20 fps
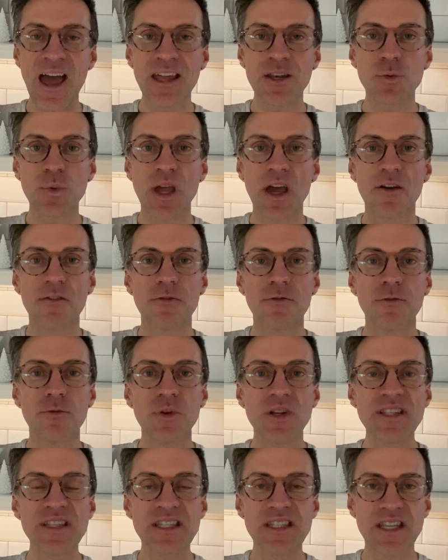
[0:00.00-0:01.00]
and we have
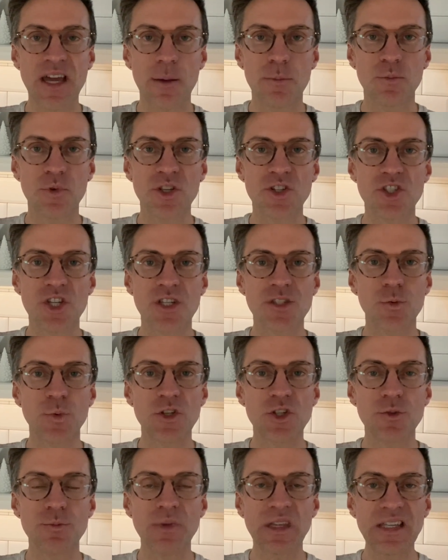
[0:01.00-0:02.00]
freezing temperatures,
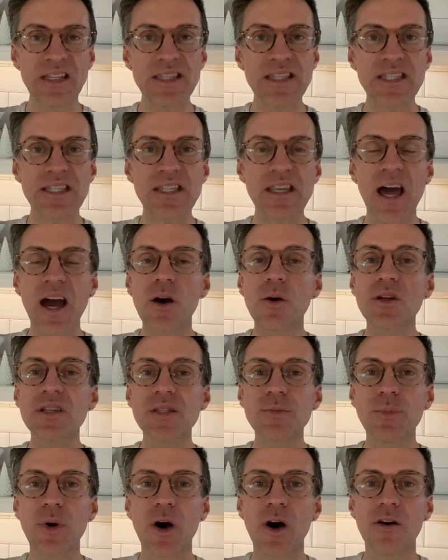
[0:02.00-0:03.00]
which means now
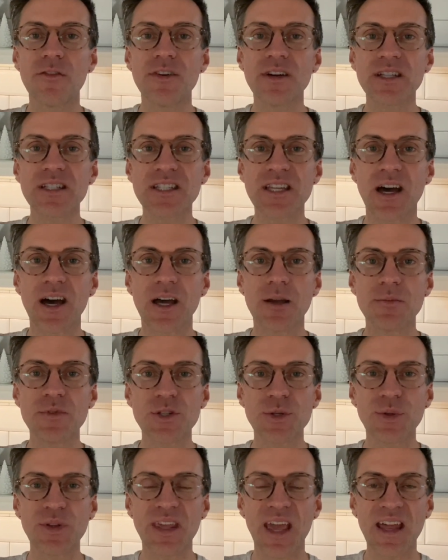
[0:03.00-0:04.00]
is a perfect time
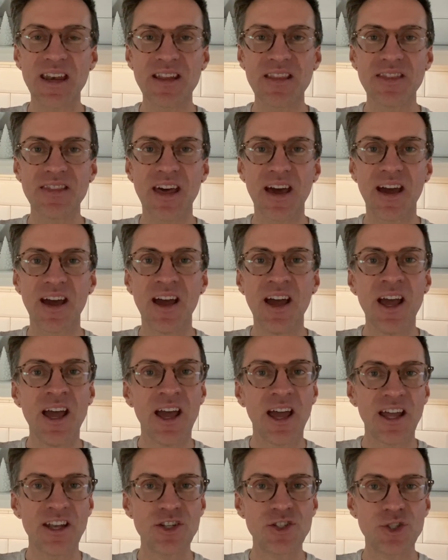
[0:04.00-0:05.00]
to get in there
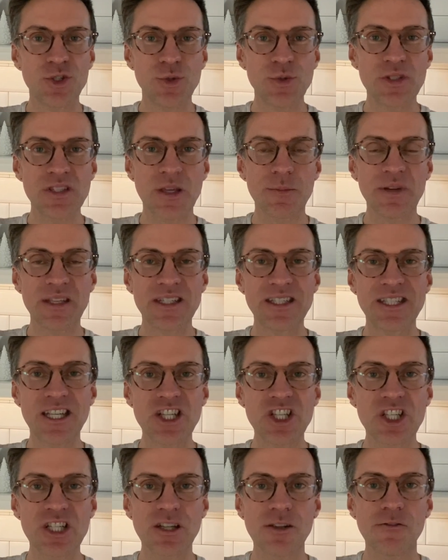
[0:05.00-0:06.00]
and do some
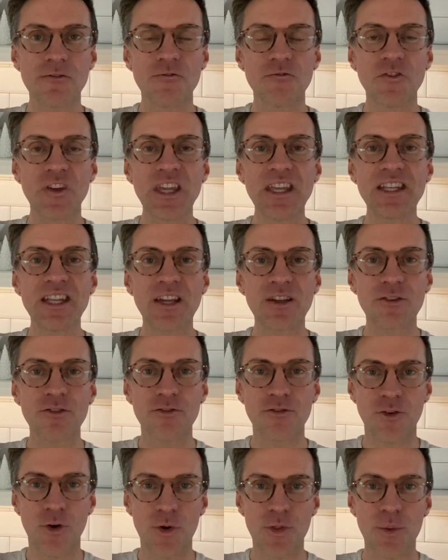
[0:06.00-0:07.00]
additional
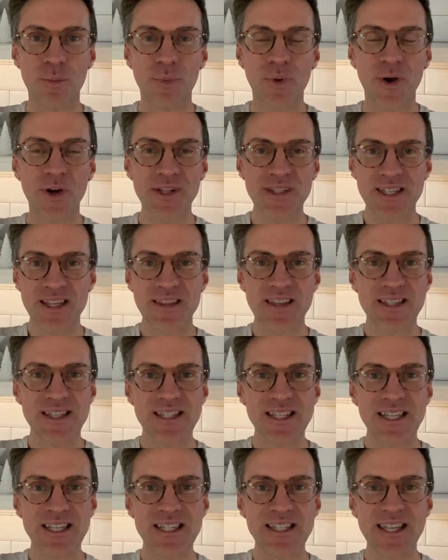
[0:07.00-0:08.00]
feeding for the birds. And
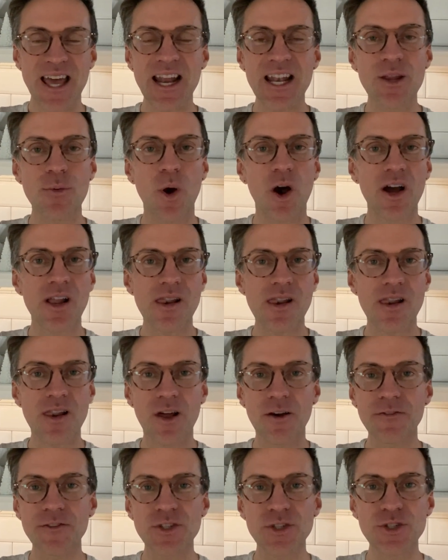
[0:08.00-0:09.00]
this is exactly what I
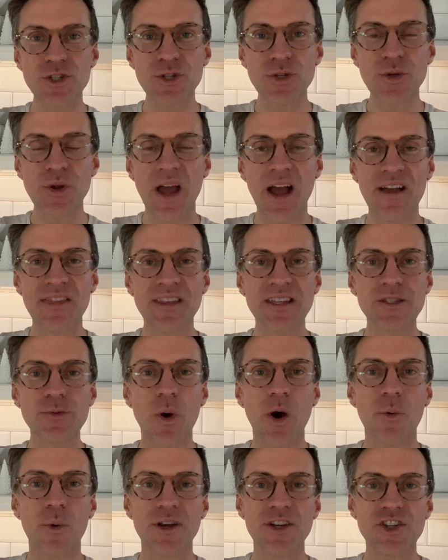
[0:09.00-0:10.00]
love to do, and this
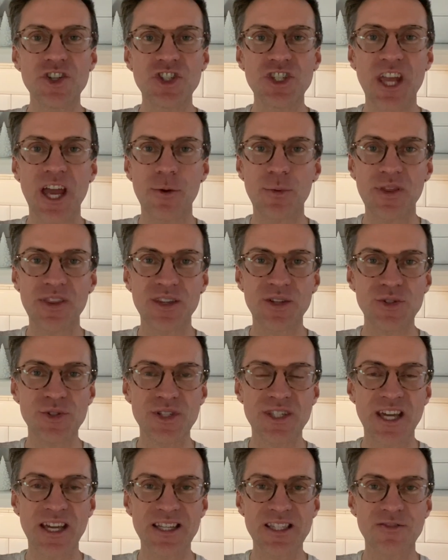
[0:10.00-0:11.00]
is what I want to share with you in
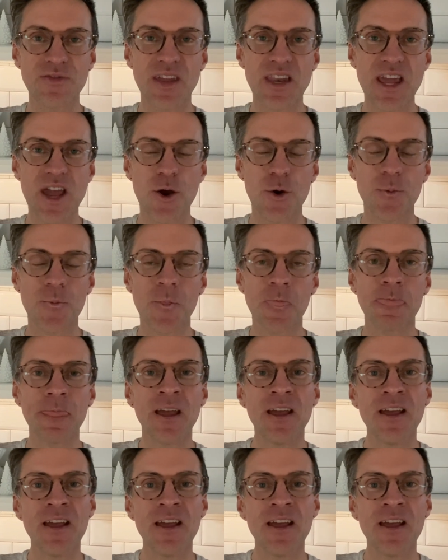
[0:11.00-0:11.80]
today's video.